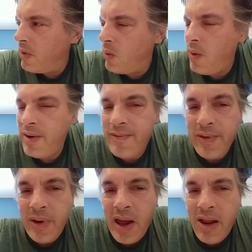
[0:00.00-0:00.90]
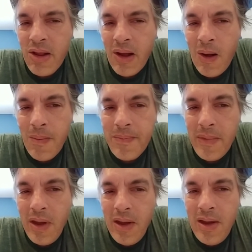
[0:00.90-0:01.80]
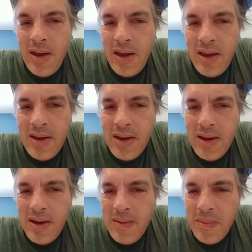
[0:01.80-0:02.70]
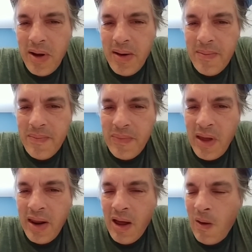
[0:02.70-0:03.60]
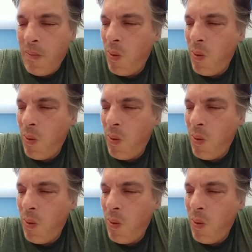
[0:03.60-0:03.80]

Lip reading: few days now. But anyhow,